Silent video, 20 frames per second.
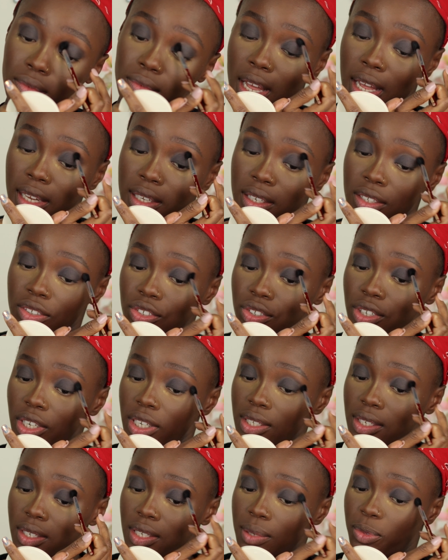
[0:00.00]
And the
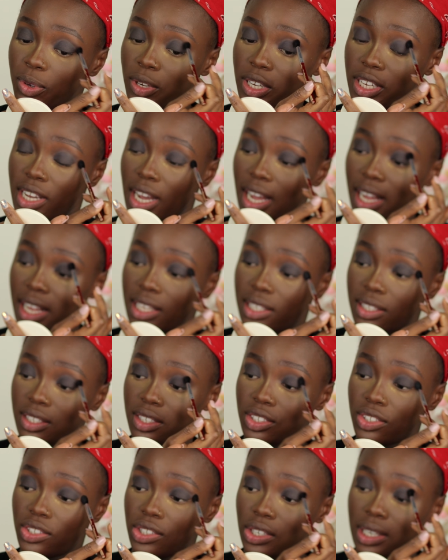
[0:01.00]
trick to smoky eyes
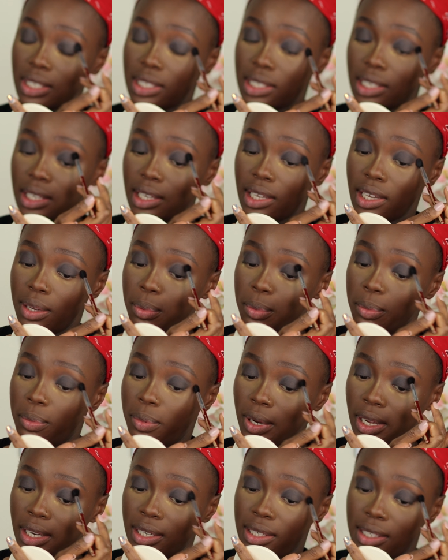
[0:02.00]
is just keep
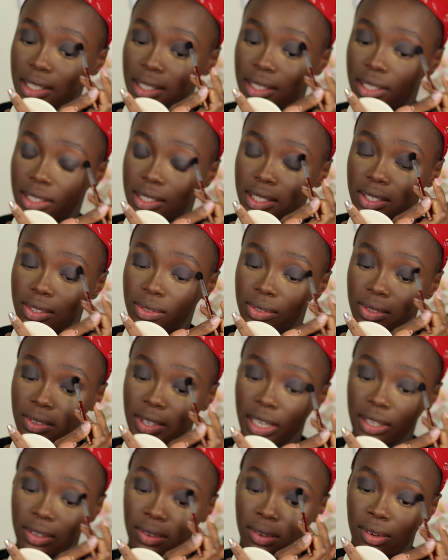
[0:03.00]
blending till you
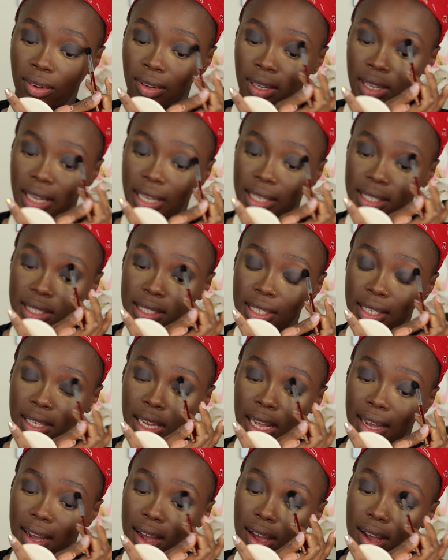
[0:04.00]
can no longer see
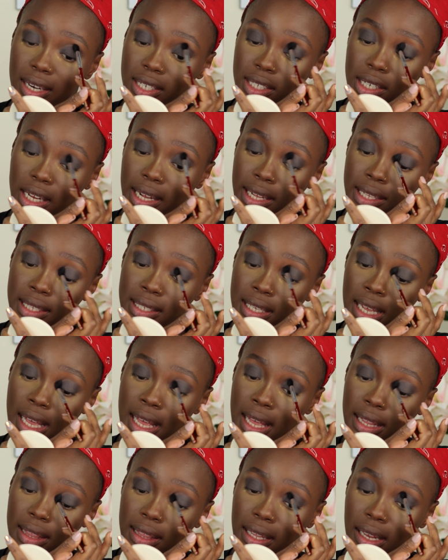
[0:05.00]
like harsh lines,
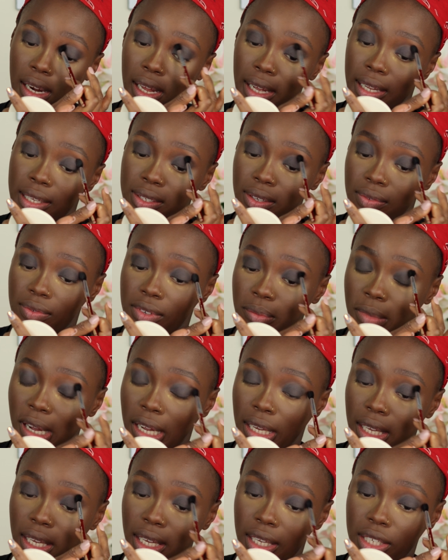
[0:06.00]
the lines of
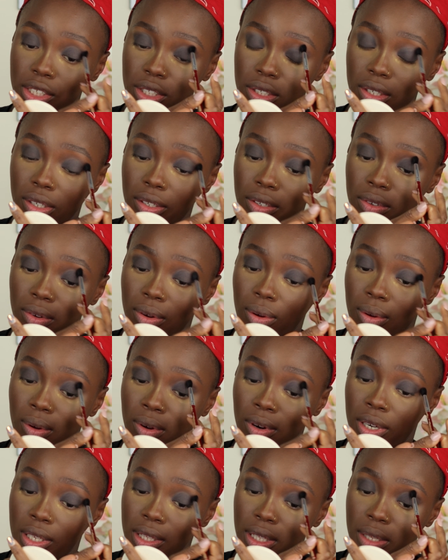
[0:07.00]
demarcation,
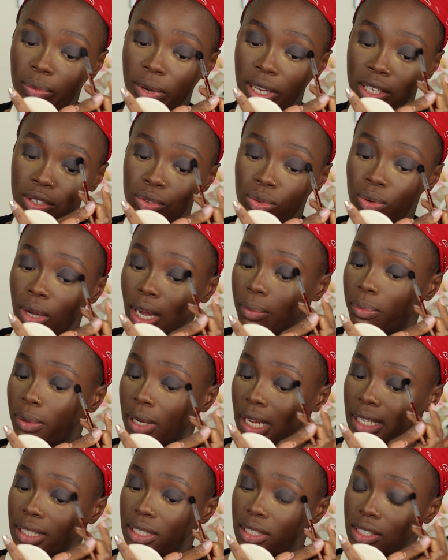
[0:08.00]
or where you
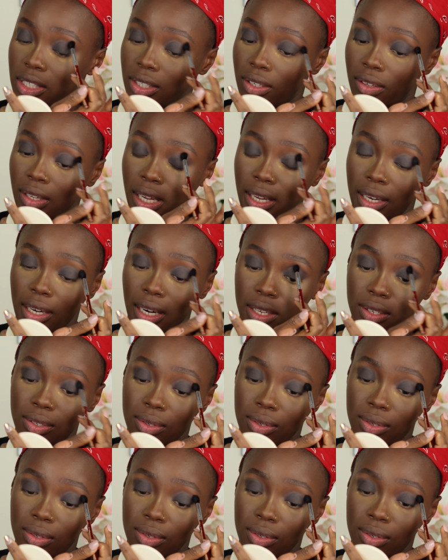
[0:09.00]
apply the gel liner.